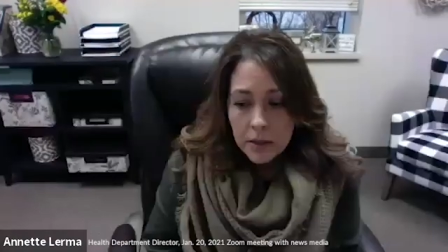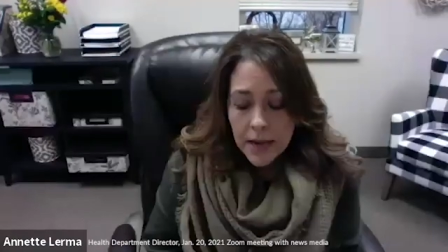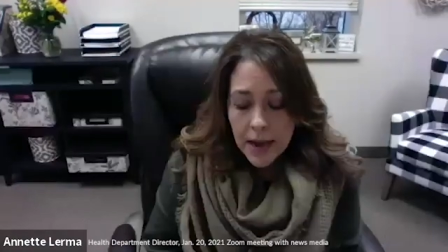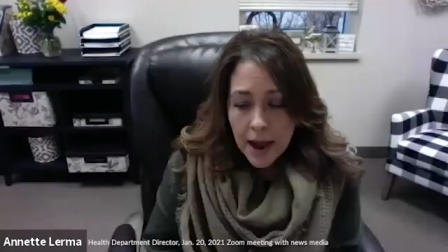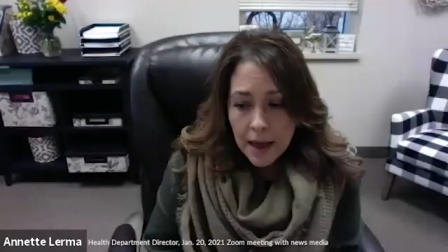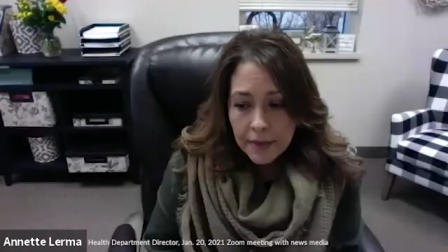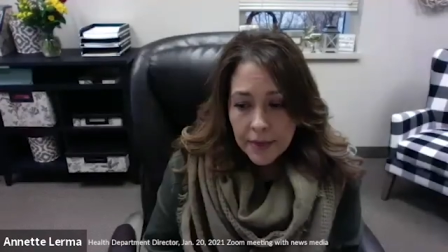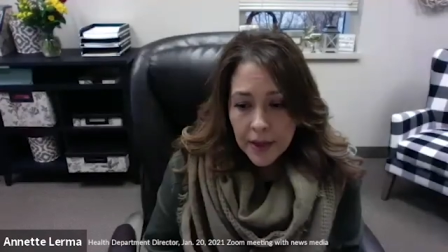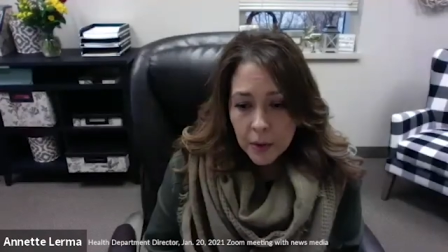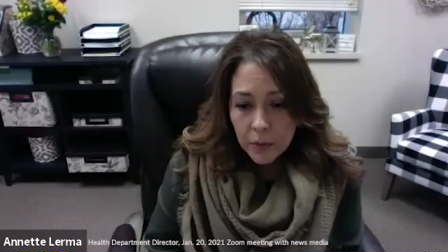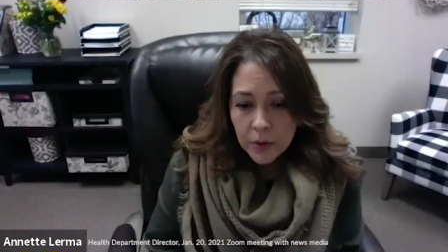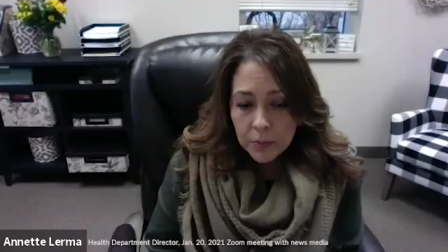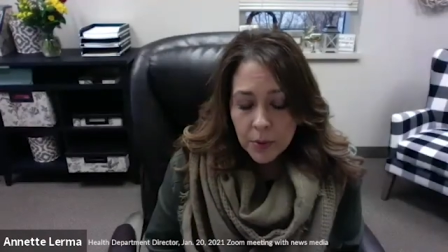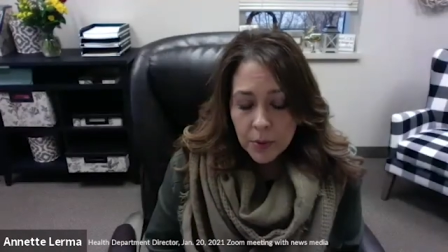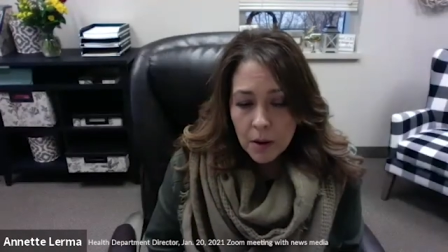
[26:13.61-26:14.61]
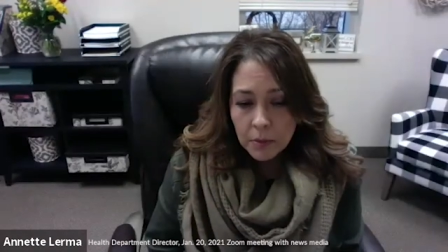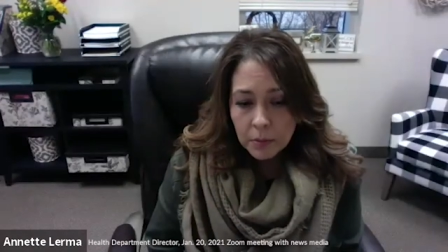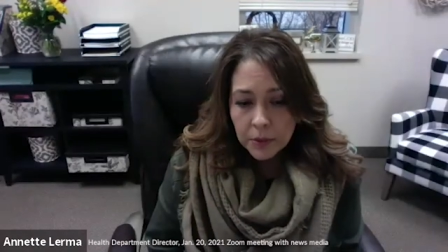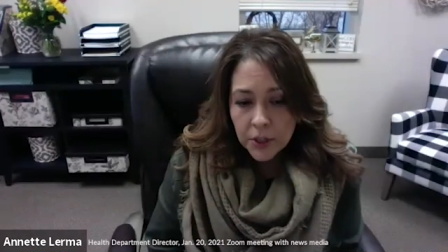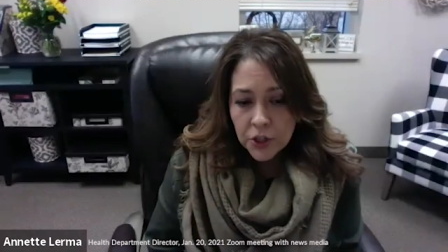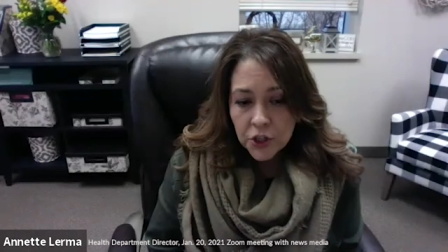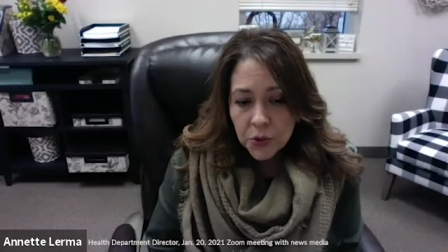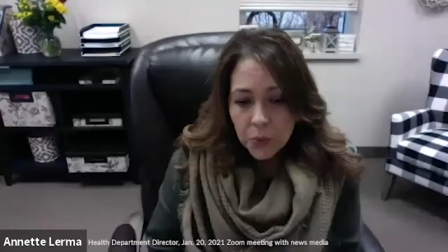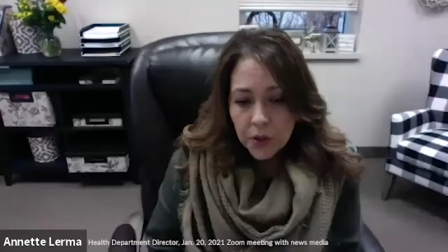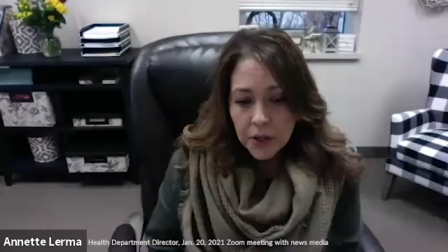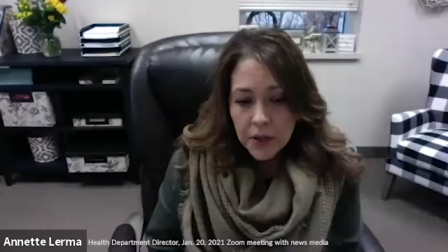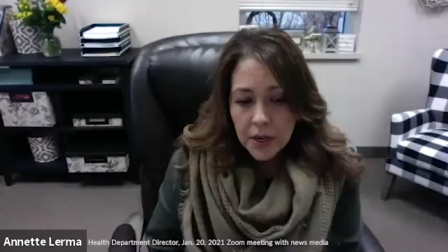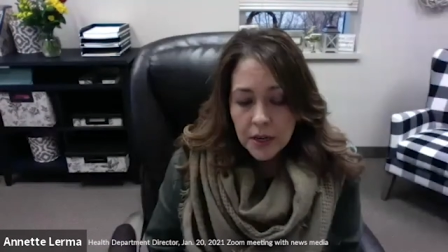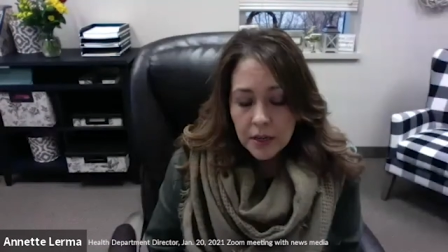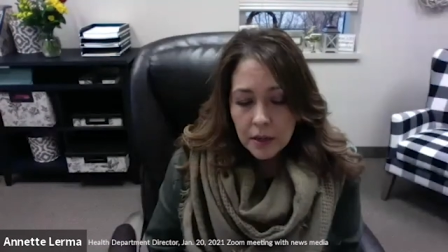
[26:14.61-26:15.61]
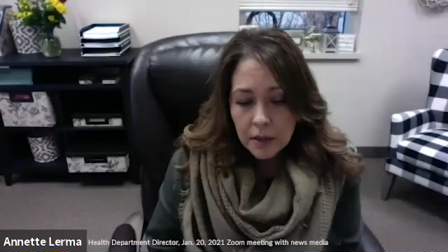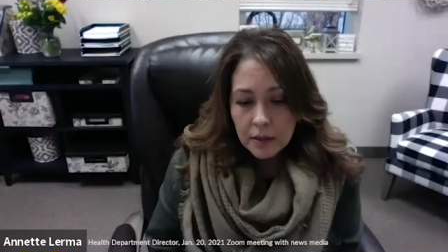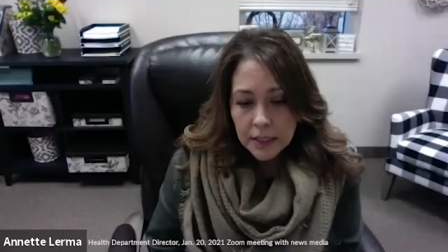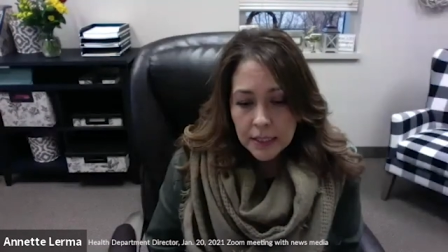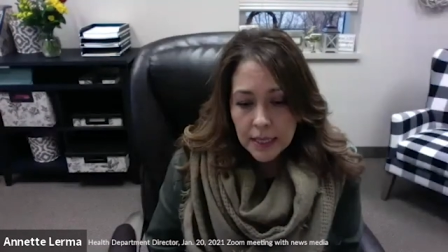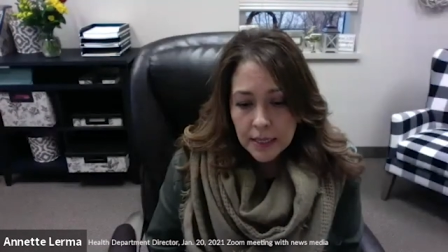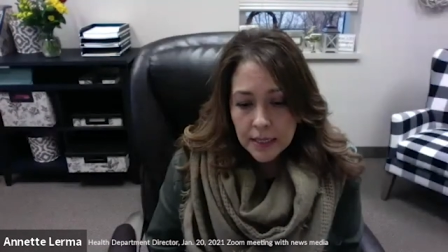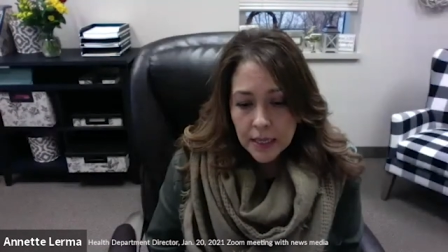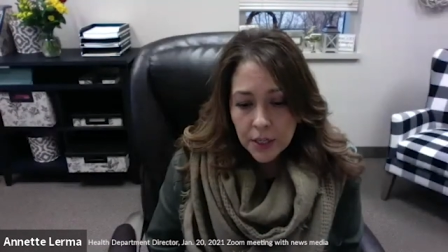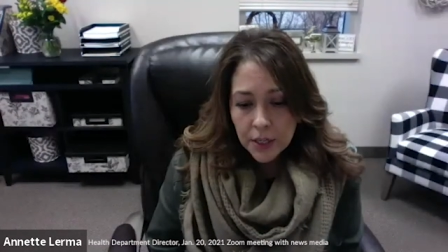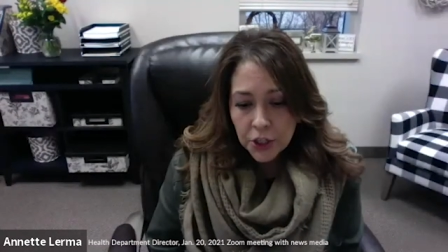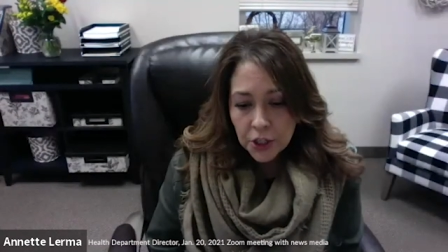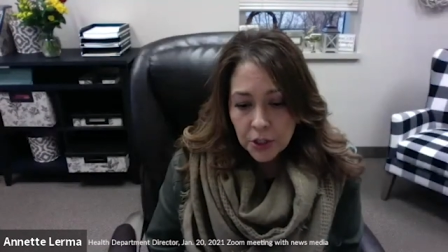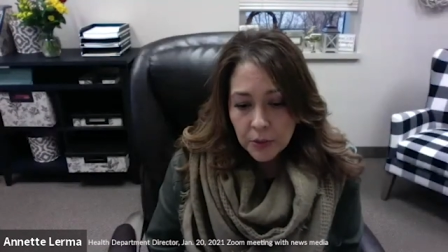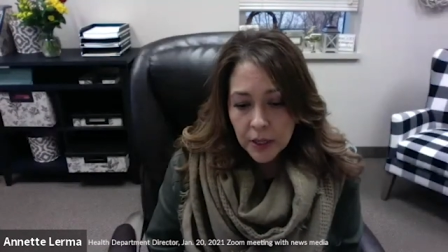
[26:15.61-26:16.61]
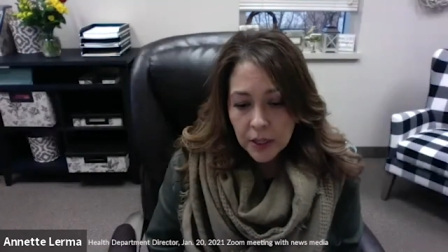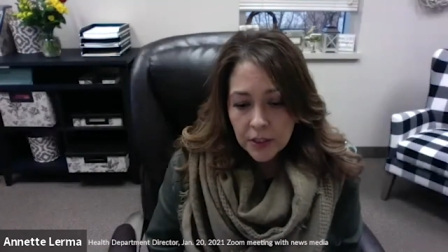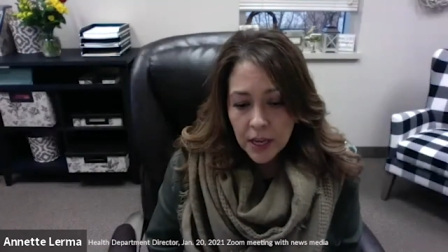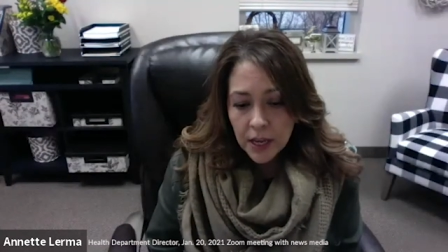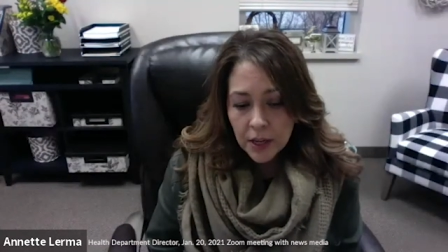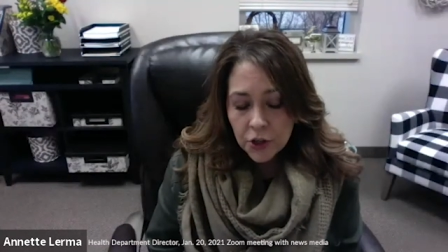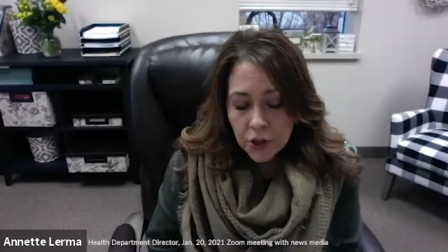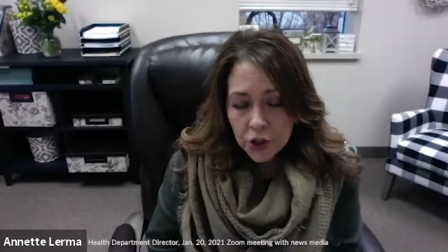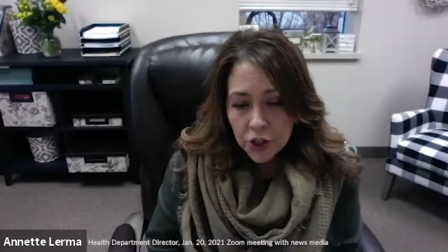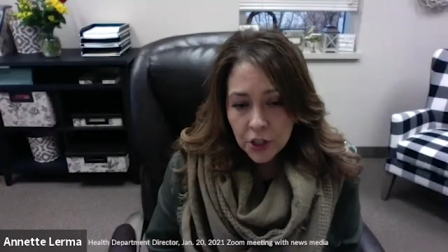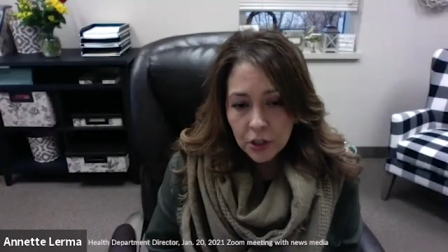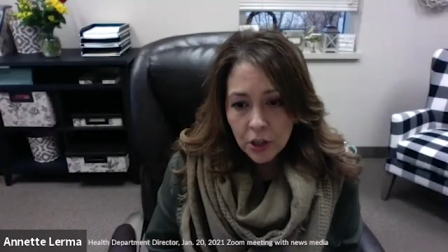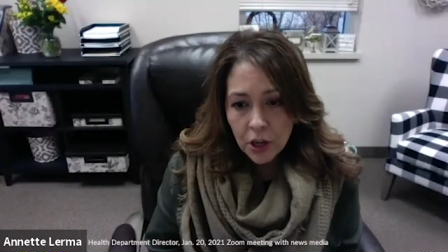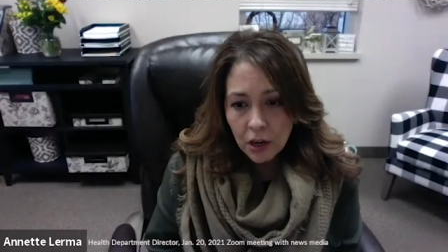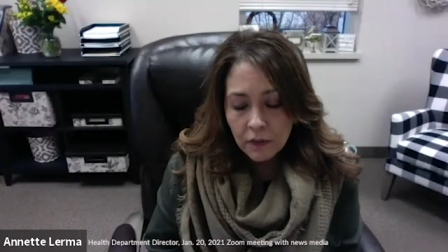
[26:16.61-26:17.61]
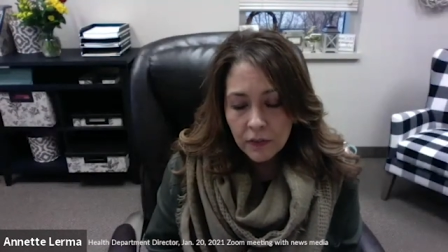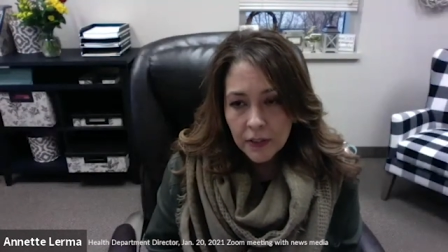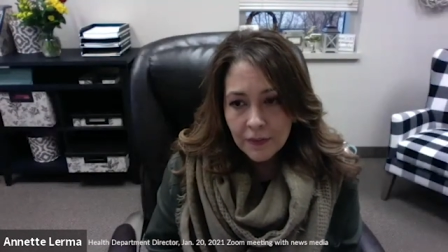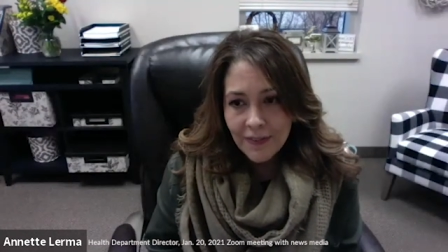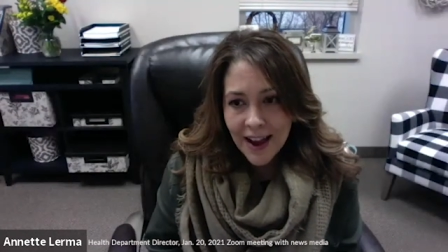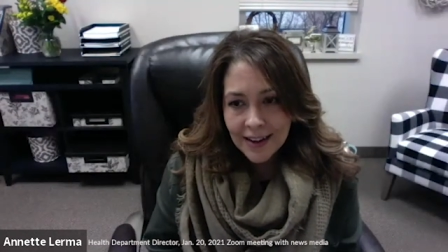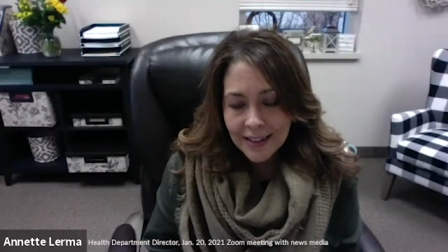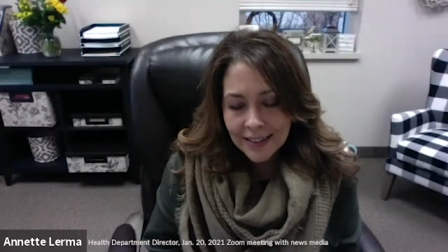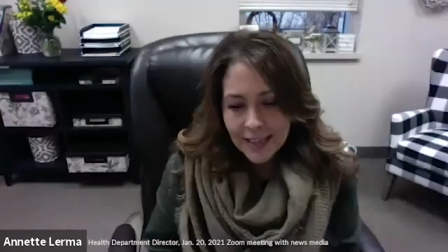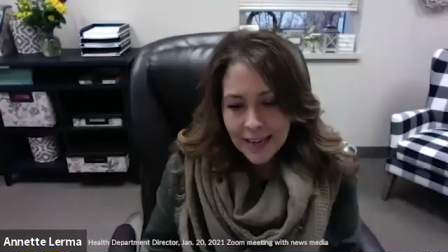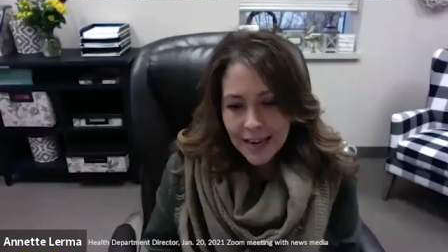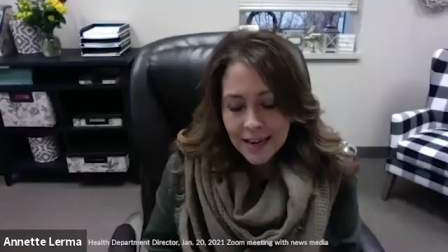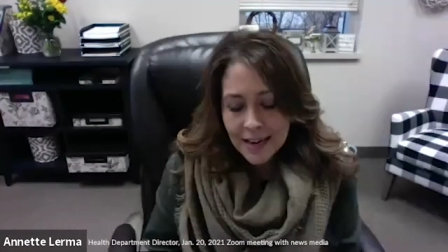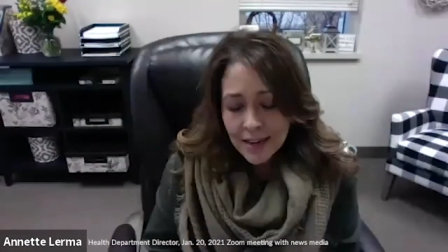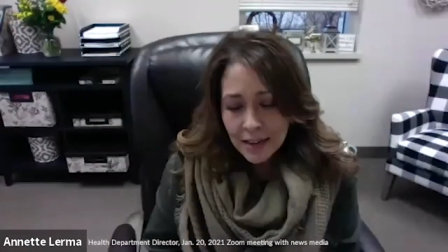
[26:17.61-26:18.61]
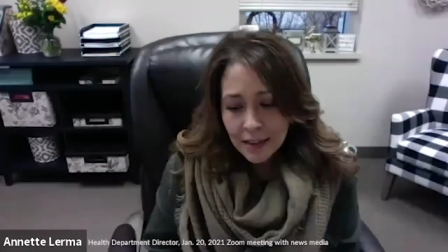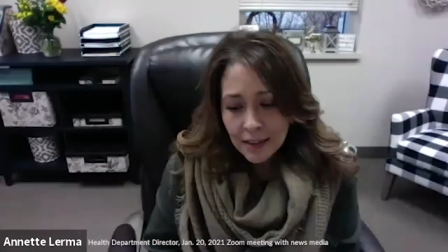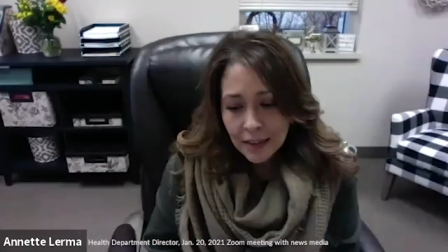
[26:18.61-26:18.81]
Yeah, they would probably just want to send it to attention COVID vaccine,